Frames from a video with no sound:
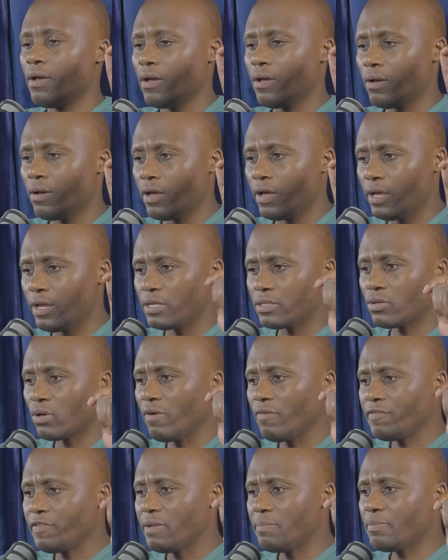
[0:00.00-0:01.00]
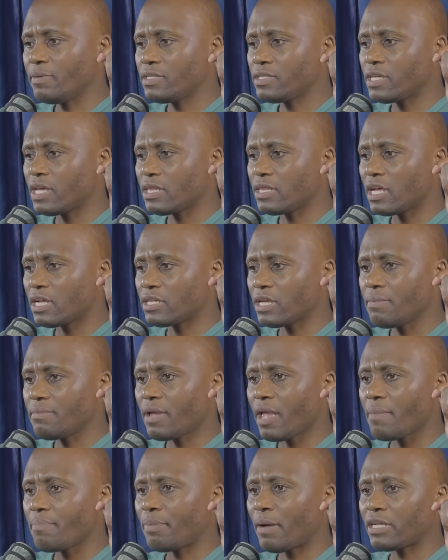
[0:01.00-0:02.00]
It has often been said that
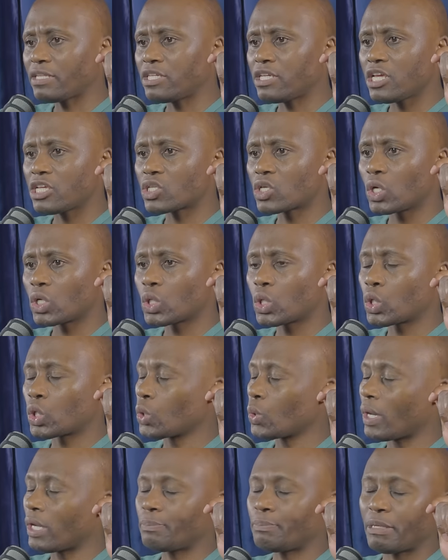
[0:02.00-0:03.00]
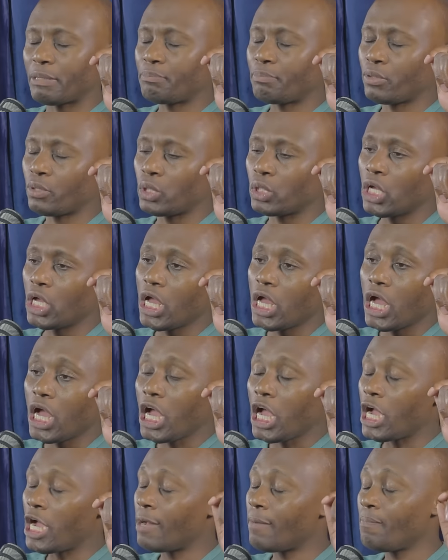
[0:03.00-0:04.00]
MK Party has got cruel people.
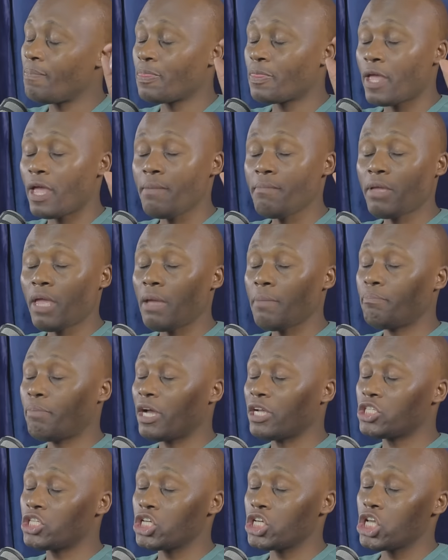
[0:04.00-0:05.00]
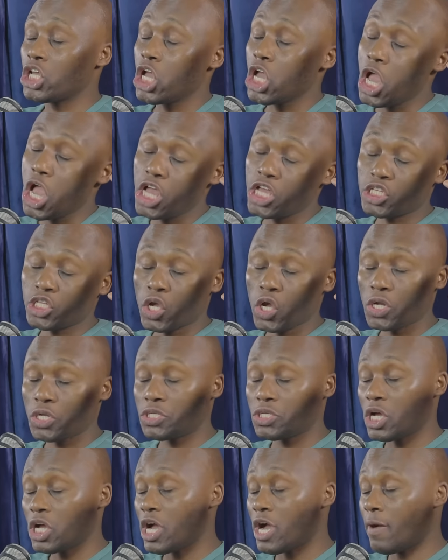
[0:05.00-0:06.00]
Um, MK Party has got
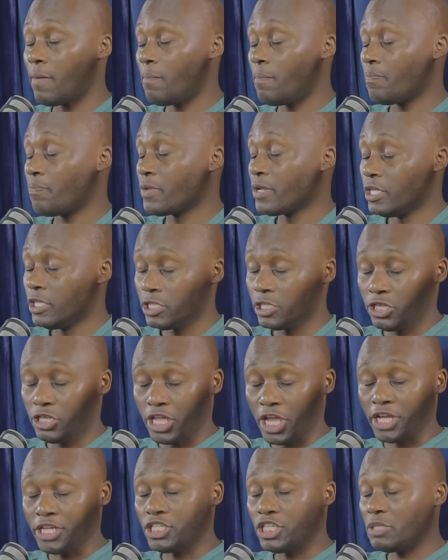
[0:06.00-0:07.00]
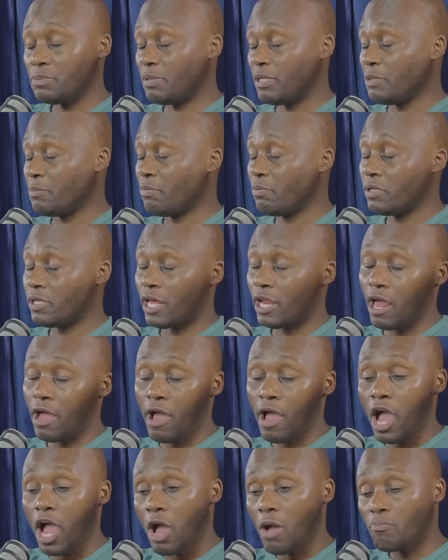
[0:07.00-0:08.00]
um, dirty people that are
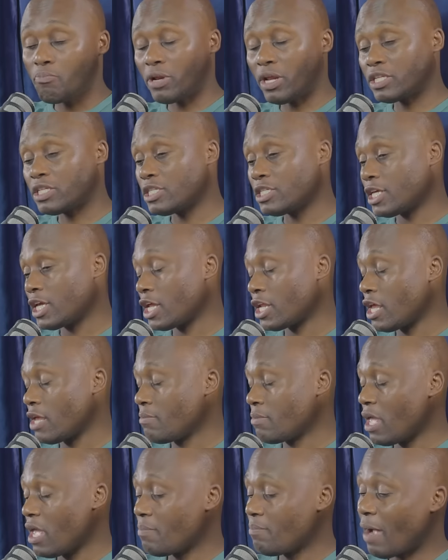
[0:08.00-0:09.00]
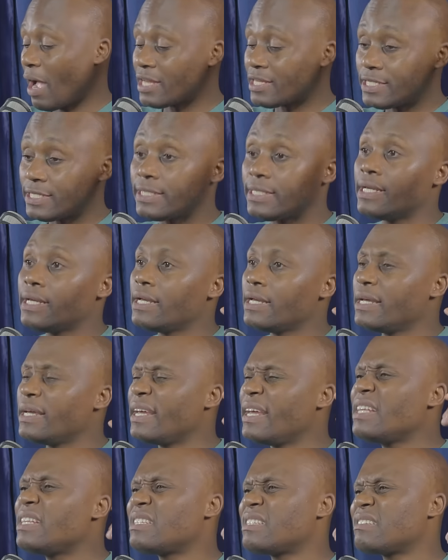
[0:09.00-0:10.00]
practicing at MK Party.
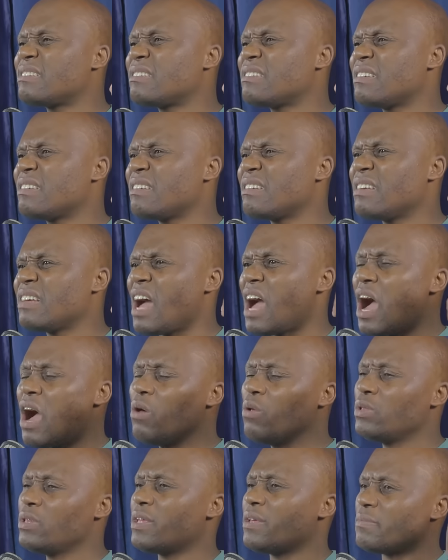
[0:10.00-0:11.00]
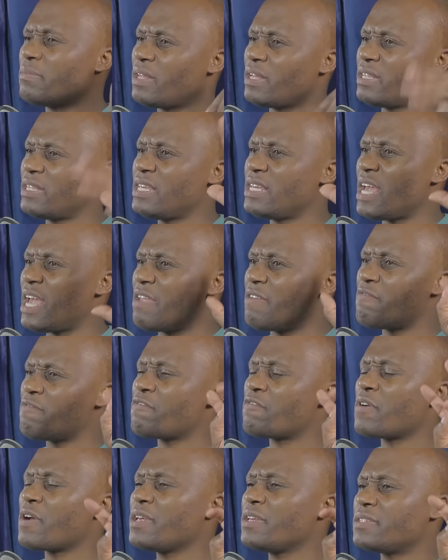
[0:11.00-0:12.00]
It's how the, the DA
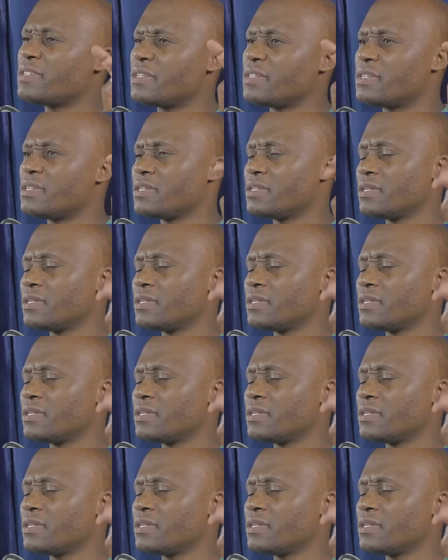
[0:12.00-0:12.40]
phrase it.